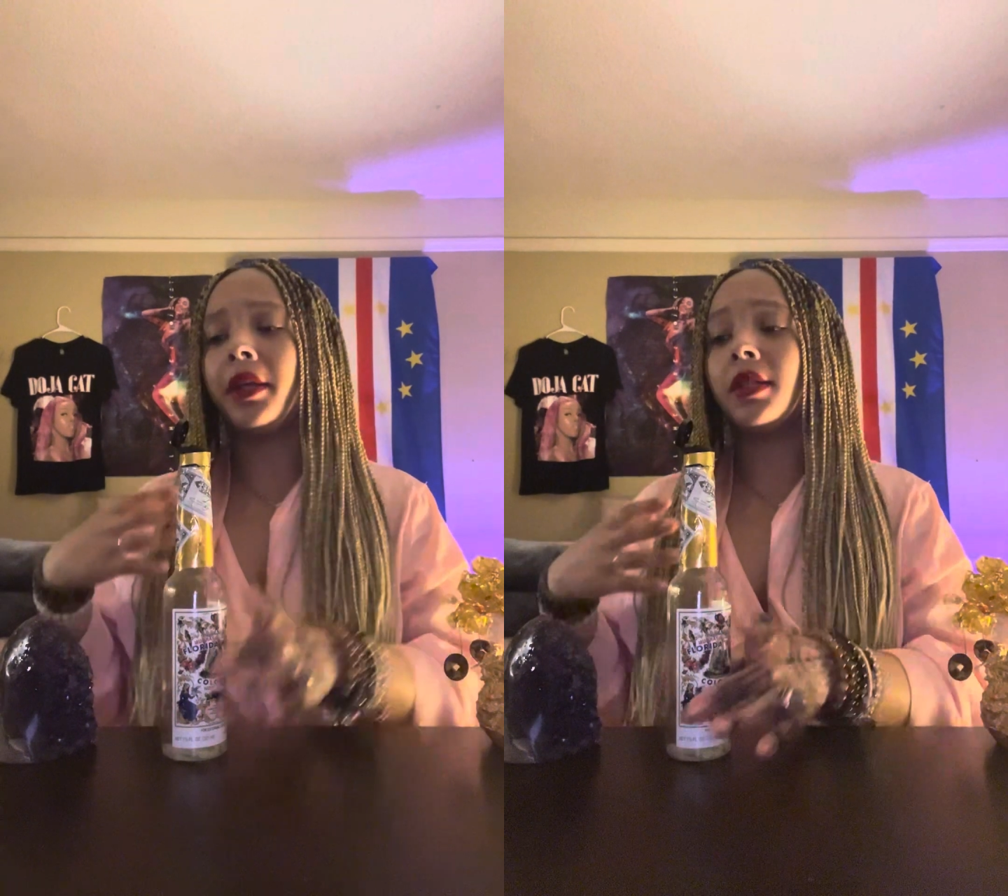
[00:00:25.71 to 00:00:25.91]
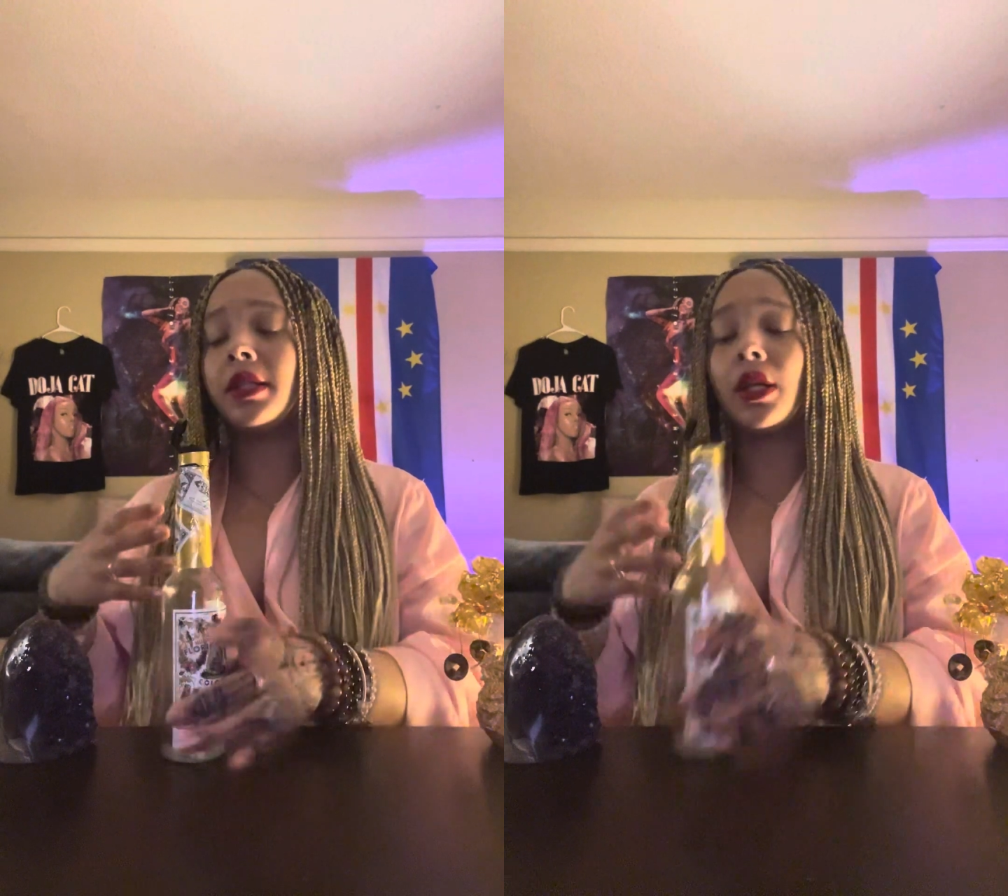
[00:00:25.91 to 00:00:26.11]

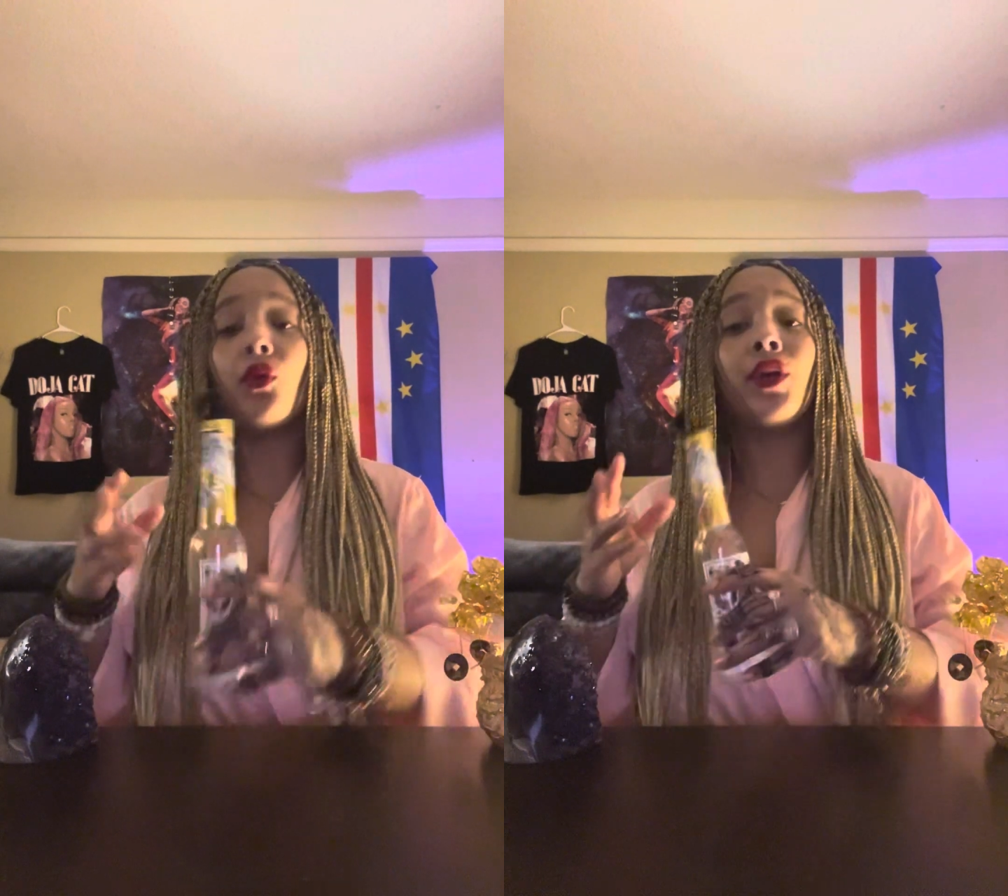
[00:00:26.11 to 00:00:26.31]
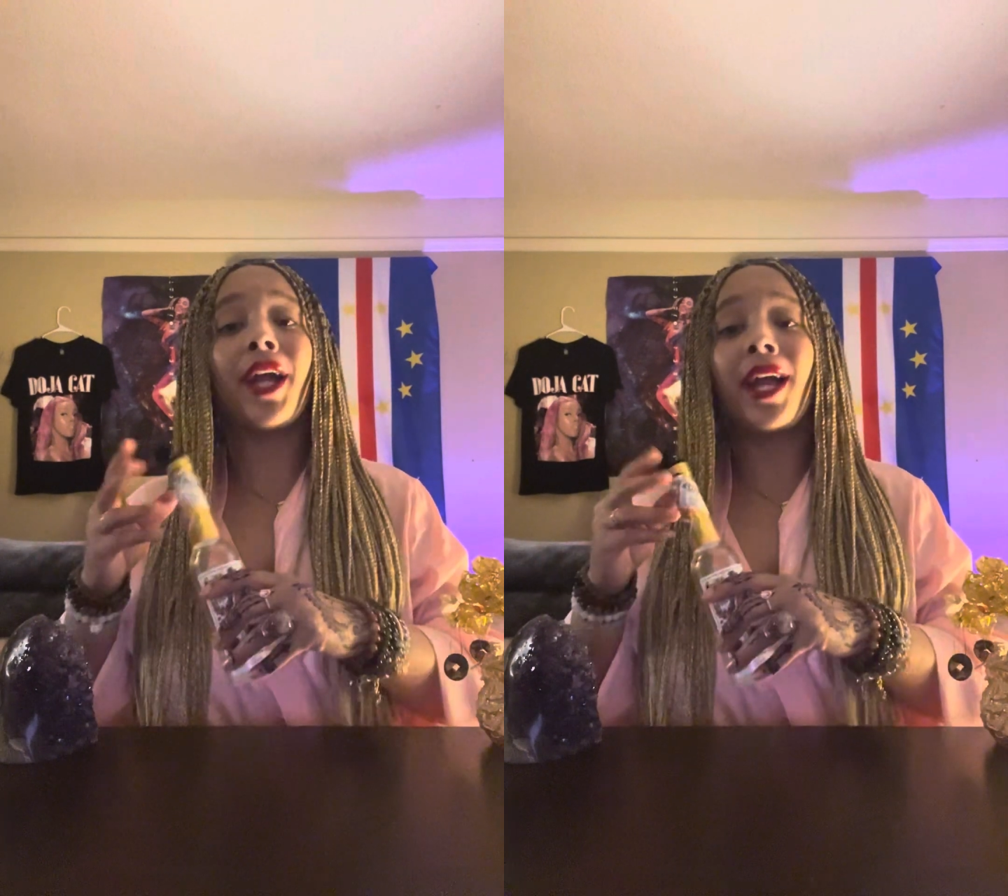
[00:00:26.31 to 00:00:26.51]
to see
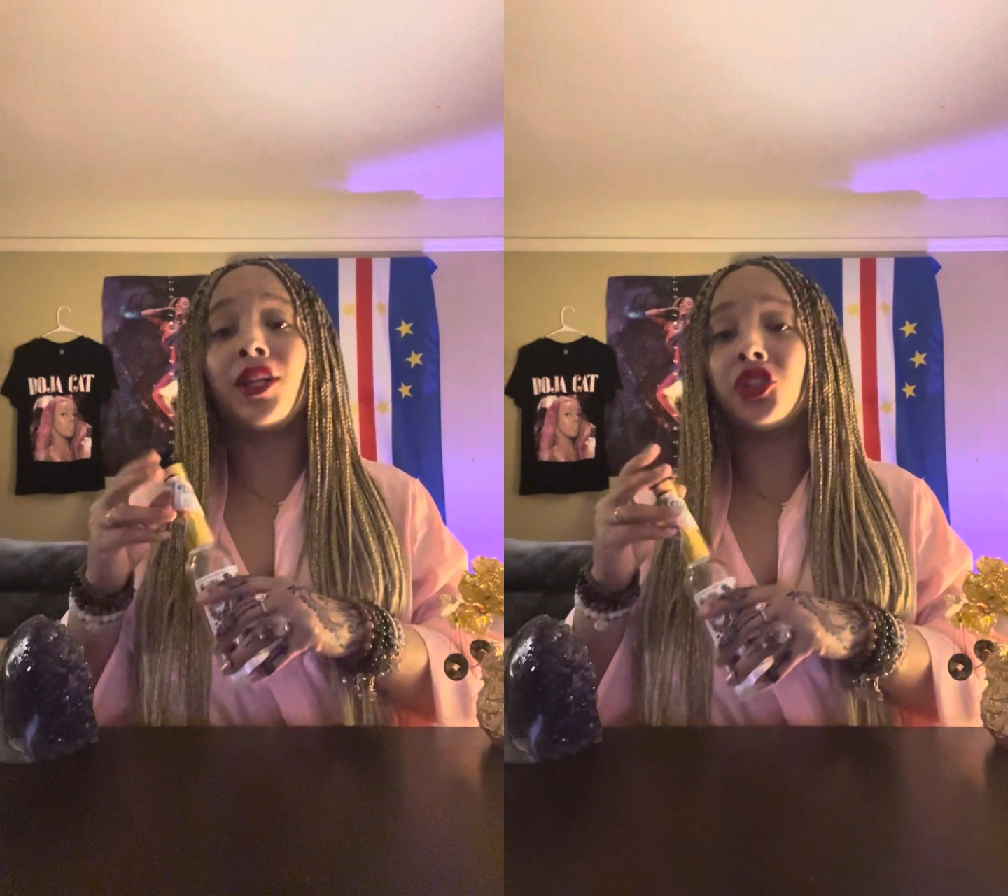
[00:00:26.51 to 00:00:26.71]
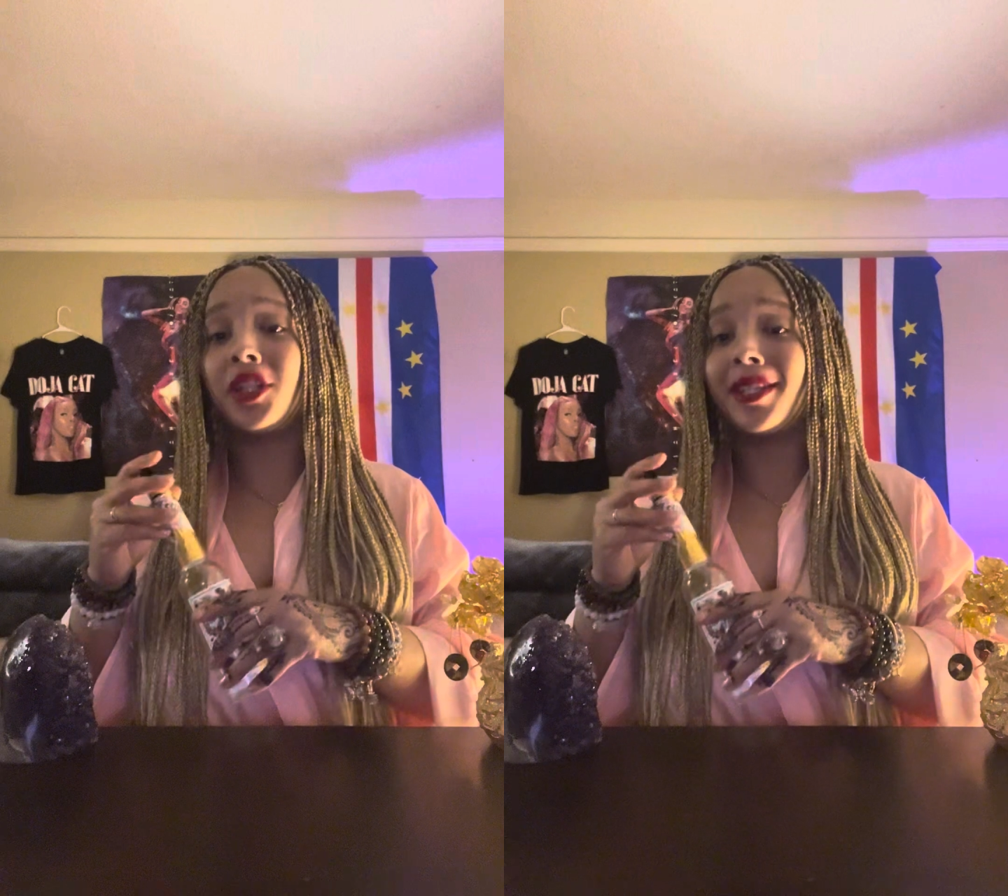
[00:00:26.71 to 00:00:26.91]
where your
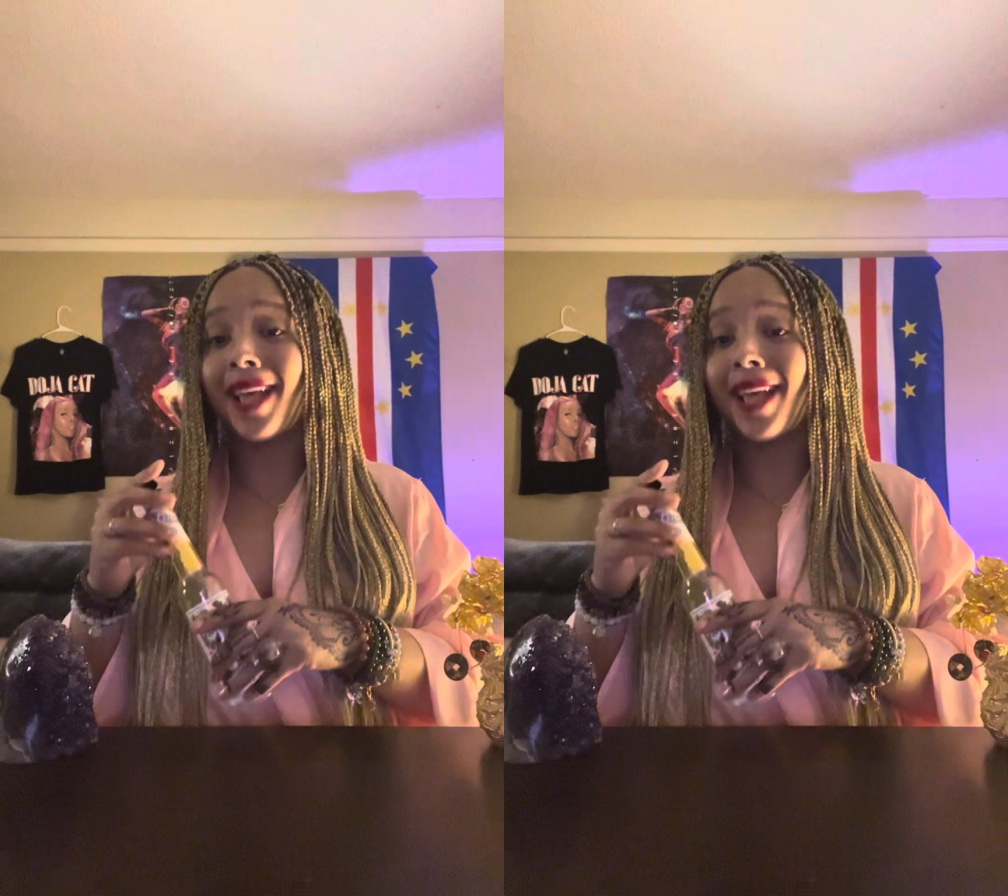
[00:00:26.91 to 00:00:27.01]
energy is